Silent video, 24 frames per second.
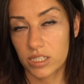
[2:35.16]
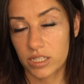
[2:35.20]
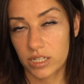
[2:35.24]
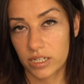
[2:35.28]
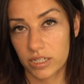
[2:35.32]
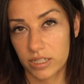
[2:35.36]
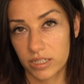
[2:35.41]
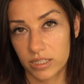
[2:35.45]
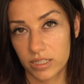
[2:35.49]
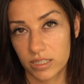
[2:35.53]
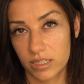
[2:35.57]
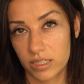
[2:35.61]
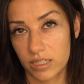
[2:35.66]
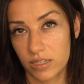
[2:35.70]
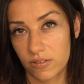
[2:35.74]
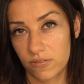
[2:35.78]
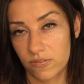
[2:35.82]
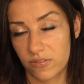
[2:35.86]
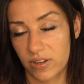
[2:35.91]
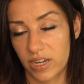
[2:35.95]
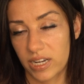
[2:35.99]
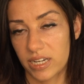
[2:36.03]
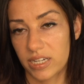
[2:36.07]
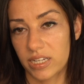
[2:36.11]
currently
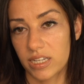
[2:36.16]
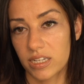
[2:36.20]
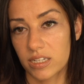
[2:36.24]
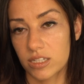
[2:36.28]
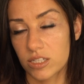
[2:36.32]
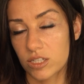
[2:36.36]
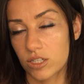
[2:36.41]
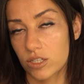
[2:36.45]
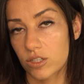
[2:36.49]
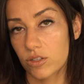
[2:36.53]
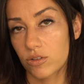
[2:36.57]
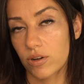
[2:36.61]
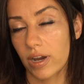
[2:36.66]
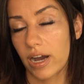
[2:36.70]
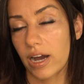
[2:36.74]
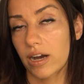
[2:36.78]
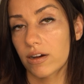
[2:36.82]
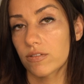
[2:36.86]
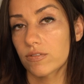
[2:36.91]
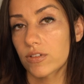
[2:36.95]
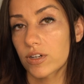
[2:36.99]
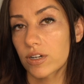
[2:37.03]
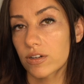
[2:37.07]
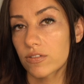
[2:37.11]
fighting to
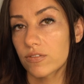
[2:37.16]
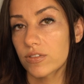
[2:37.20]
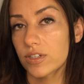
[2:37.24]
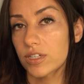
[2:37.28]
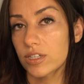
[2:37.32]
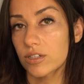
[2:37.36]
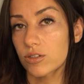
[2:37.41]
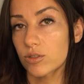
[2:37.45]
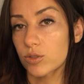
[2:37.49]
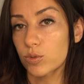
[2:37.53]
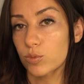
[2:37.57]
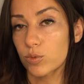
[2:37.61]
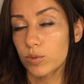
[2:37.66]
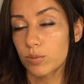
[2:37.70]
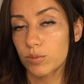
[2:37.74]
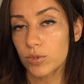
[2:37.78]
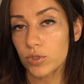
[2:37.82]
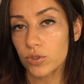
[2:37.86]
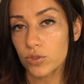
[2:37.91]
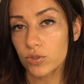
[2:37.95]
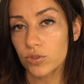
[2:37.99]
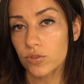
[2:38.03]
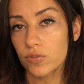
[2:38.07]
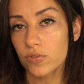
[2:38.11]
have her videos
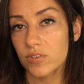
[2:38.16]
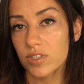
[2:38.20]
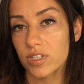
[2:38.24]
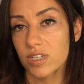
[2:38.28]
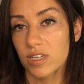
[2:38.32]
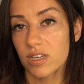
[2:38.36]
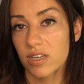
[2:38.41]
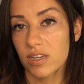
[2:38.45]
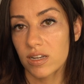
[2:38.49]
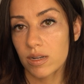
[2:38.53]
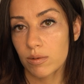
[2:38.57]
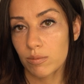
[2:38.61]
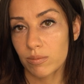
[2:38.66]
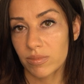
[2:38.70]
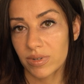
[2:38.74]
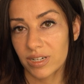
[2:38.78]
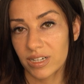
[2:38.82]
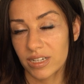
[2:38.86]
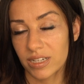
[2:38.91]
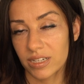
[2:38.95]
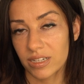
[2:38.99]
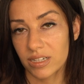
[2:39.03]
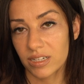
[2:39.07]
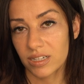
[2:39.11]
removed,
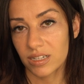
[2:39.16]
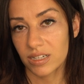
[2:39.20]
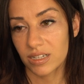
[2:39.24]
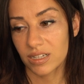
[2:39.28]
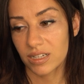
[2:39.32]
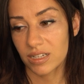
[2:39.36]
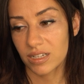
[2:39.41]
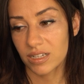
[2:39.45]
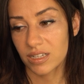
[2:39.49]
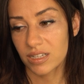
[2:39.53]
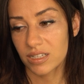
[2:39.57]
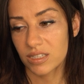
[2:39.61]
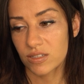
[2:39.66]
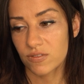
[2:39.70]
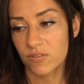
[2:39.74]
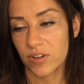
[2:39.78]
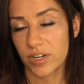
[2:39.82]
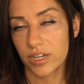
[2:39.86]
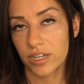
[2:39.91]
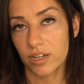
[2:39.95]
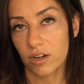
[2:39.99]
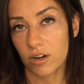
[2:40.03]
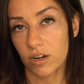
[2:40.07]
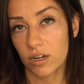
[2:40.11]
but it's
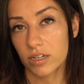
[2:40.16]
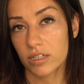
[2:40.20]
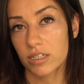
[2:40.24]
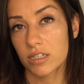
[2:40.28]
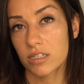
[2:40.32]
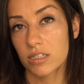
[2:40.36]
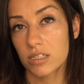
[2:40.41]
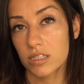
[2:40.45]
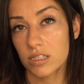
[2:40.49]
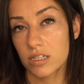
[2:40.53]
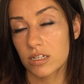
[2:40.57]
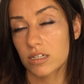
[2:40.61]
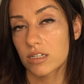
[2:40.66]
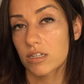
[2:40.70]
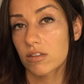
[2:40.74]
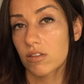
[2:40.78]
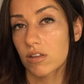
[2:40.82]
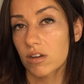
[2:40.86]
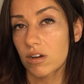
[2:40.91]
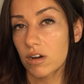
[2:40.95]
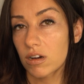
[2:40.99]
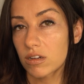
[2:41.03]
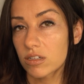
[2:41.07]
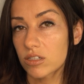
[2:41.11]
very hard considering the
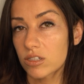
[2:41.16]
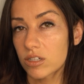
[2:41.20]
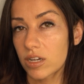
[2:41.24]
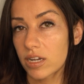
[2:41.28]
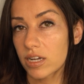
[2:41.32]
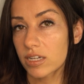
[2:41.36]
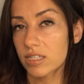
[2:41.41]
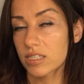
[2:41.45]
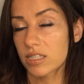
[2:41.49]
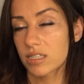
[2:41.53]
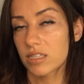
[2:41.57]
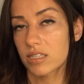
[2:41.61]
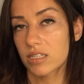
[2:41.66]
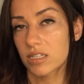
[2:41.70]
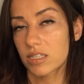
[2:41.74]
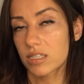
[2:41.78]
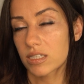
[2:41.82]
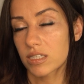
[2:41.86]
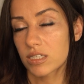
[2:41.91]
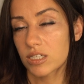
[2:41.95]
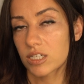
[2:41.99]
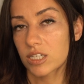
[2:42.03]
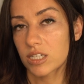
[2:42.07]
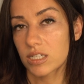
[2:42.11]
contracts and things
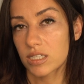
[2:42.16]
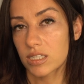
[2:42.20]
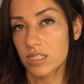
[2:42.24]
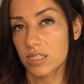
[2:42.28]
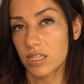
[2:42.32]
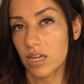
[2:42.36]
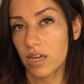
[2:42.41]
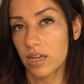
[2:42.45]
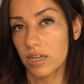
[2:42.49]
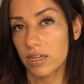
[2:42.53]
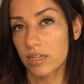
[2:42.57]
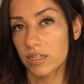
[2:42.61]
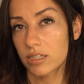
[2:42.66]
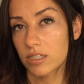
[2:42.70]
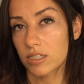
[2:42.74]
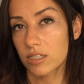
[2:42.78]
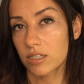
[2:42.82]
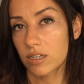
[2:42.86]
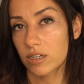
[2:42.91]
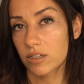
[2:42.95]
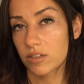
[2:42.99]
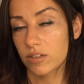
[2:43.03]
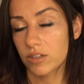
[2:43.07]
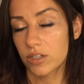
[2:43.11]
that she signed
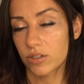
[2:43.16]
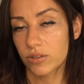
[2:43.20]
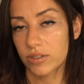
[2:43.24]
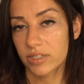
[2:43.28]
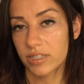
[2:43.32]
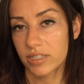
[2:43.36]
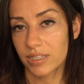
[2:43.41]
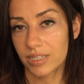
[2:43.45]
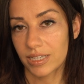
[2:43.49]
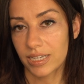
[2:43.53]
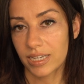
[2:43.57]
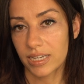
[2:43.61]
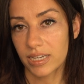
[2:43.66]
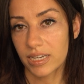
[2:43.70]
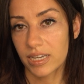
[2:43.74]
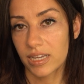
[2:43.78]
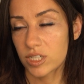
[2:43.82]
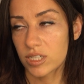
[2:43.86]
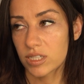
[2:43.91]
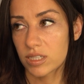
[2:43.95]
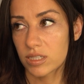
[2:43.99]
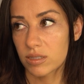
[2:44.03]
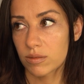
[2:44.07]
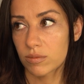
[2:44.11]
unknowingly.
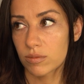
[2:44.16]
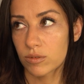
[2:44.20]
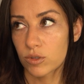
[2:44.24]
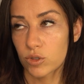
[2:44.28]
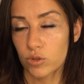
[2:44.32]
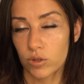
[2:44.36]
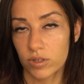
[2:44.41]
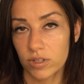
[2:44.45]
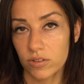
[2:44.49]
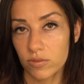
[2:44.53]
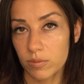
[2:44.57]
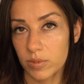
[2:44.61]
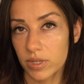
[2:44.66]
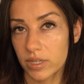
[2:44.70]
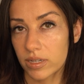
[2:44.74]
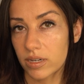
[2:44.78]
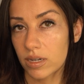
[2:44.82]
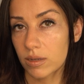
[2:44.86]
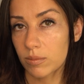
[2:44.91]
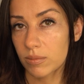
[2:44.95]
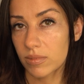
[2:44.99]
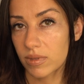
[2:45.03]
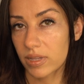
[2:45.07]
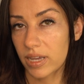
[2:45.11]
She's sort of
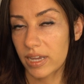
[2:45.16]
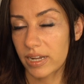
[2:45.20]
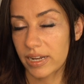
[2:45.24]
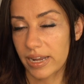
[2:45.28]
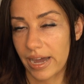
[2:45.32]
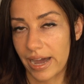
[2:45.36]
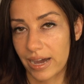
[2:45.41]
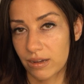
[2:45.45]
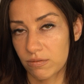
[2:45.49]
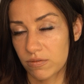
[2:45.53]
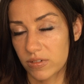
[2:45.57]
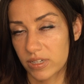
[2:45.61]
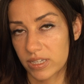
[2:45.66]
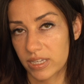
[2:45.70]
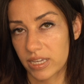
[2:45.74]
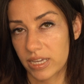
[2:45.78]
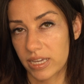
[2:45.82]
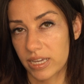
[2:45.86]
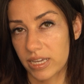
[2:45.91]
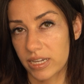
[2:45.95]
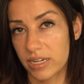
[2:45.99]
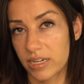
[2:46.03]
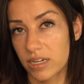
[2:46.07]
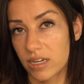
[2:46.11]
become an
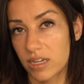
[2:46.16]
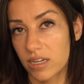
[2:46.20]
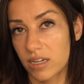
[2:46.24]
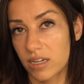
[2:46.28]
advocate